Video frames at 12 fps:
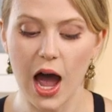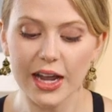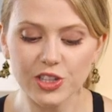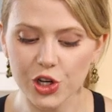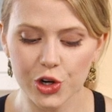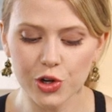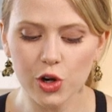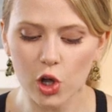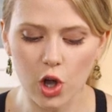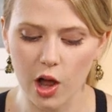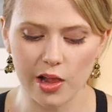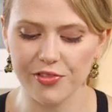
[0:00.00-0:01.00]
I turn
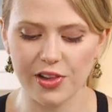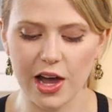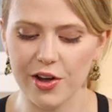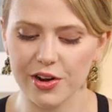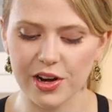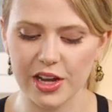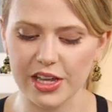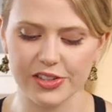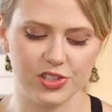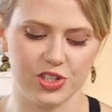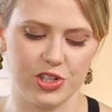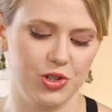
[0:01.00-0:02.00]
cauliflower
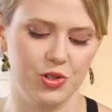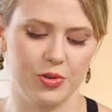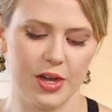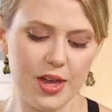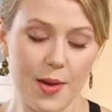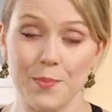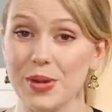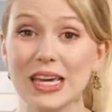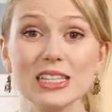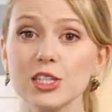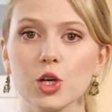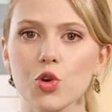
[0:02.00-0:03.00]
into
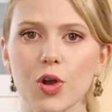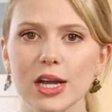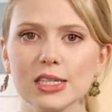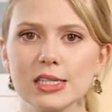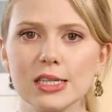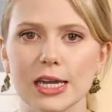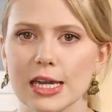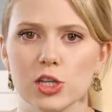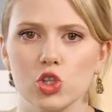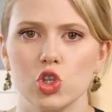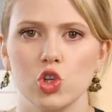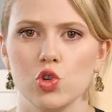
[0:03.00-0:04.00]
pizza crust,
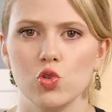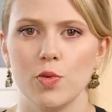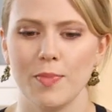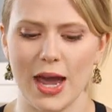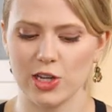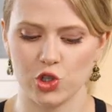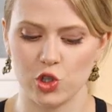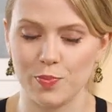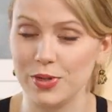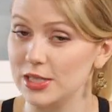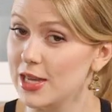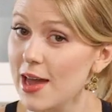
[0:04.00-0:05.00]
into mashed
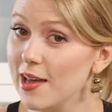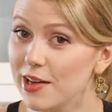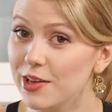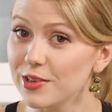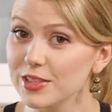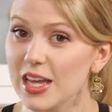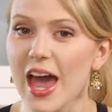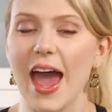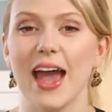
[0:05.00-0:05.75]
potatoes,